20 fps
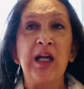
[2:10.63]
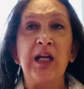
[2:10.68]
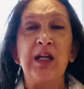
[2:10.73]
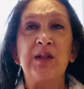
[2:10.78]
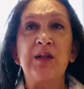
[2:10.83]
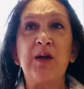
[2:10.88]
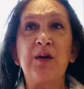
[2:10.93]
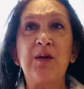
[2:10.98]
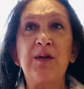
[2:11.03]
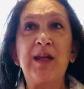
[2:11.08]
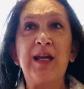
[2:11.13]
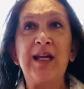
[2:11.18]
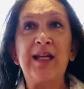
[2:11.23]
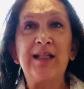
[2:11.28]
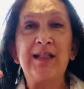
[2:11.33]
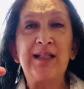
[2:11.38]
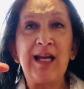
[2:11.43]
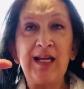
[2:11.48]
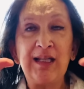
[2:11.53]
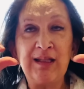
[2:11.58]
So they
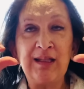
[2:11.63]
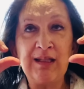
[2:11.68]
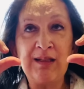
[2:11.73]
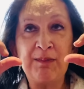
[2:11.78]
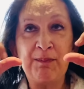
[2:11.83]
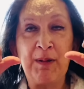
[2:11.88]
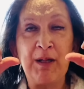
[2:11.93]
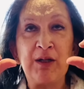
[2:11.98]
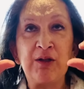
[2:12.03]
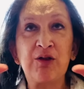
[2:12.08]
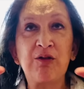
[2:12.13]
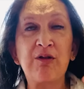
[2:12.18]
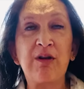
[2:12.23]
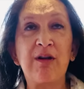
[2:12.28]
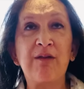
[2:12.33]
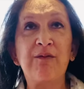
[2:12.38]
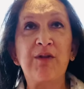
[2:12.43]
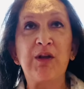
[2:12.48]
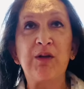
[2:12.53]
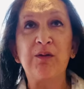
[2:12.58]
take this picture
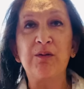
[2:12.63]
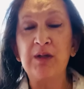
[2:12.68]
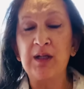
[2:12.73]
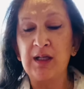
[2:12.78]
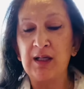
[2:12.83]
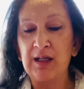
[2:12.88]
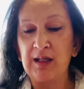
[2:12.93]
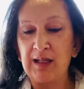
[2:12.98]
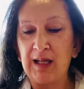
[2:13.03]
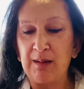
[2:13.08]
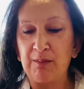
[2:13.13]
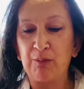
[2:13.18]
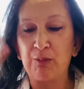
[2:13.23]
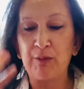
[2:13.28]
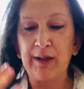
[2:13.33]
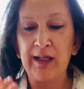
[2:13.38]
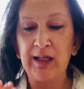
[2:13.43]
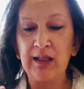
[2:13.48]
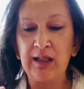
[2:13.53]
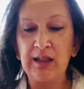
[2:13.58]
of you, they
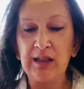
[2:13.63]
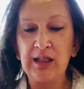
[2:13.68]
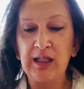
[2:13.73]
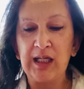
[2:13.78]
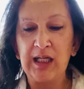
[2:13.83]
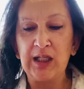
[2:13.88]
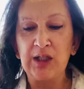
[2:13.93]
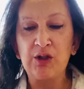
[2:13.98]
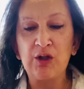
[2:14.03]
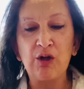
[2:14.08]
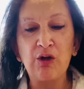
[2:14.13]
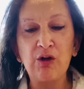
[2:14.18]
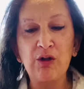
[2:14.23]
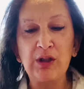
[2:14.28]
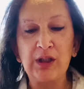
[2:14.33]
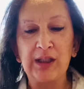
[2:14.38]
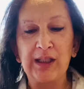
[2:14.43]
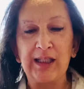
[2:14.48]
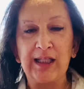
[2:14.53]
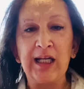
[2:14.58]
bring it
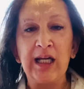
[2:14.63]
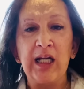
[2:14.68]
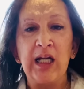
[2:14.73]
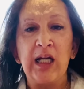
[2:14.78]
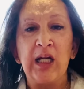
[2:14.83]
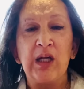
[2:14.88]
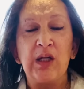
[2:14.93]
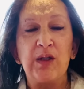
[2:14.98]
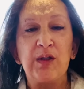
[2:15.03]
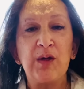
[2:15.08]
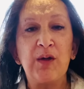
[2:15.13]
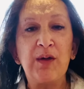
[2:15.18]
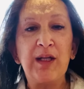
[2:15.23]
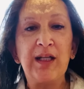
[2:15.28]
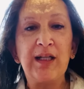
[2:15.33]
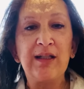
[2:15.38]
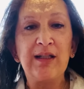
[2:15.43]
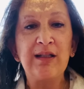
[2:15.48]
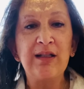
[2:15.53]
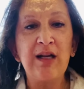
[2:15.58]
internally so that
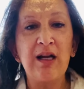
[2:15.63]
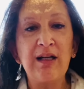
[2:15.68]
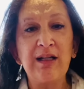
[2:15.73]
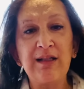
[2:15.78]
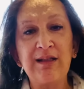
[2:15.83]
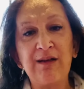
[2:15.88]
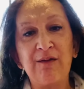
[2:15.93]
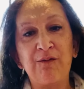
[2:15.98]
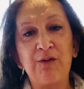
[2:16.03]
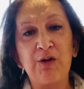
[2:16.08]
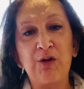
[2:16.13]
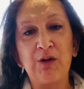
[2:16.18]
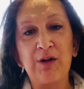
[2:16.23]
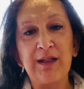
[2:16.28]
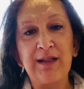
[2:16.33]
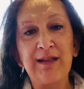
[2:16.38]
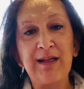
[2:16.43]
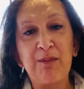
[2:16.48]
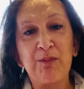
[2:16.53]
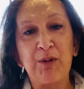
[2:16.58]
it's not as if you're a
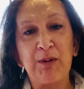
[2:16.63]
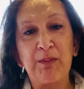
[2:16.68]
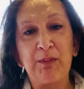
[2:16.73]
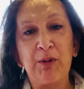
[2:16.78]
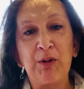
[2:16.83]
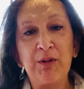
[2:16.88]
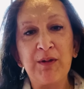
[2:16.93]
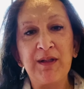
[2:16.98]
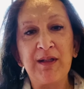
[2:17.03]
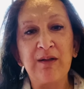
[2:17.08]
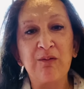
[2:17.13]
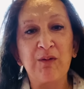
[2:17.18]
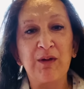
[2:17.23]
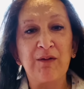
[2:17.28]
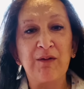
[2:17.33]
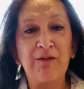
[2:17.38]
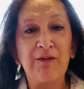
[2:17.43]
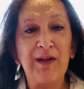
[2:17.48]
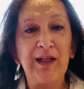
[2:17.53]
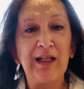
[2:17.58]
separate person
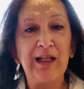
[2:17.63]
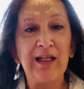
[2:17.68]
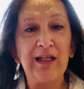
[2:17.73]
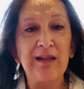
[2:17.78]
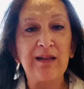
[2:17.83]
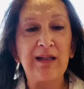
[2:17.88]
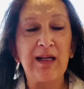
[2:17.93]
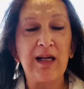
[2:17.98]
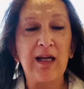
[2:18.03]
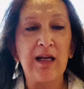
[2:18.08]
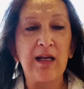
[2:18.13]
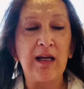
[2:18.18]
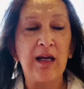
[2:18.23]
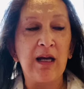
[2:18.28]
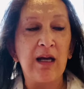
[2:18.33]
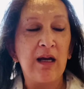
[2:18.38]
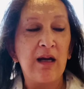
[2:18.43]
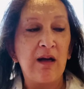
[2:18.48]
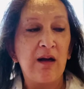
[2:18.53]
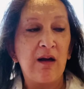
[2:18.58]
with feelings and
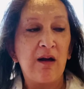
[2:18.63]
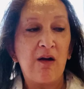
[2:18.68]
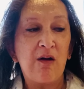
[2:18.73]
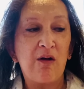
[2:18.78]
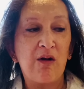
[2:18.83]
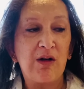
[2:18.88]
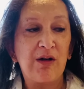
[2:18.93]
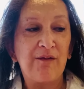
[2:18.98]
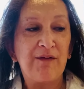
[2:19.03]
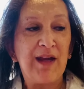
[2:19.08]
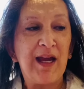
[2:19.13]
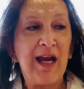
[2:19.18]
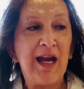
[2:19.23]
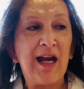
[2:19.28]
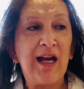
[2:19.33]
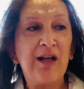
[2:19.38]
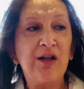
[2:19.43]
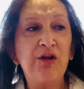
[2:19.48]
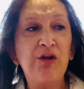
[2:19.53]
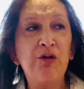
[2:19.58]
all of
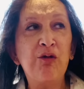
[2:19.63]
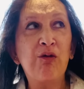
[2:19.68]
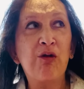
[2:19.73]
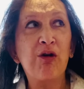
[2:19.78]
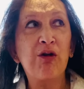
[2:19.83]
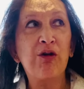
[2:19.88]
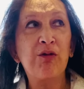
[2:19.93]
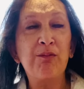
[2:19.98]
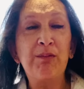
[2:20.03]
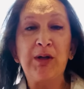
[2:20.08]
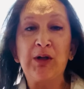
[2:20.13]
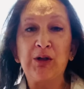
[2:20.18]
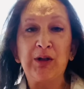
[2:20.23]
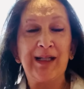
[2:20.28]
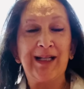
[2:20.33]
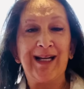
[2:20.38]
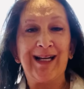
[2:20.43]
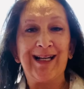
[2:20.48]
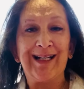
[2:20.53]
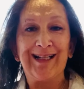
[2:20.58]
that. You are
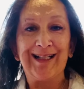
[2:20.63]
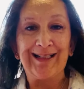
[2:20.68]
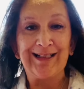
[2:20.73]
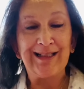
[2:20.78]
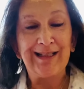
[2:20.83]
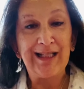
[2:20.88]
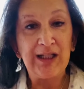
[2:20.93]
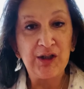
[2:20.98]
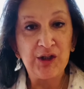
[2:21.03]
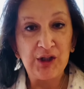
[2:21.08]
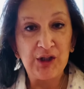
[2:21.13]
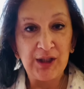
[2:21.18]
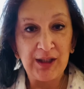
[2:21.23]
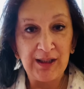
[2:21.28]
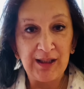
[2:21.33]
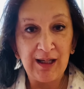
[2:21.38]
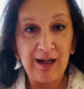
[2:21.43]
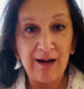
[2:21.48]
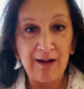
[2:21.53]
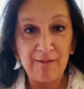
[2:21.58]
merely an
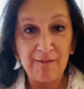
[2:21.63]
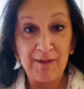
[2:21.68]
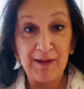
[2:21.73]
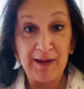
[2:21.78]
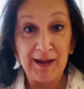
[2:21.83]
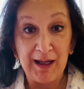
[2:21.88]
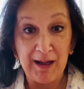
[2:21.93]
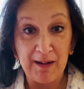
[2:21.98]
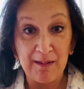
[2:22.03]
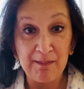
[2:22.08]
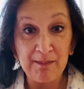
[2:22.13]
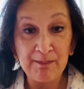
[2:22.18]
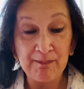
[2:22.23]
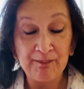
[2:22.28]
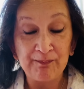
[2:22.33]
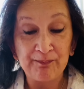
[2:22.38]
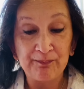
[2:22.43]
extension of them.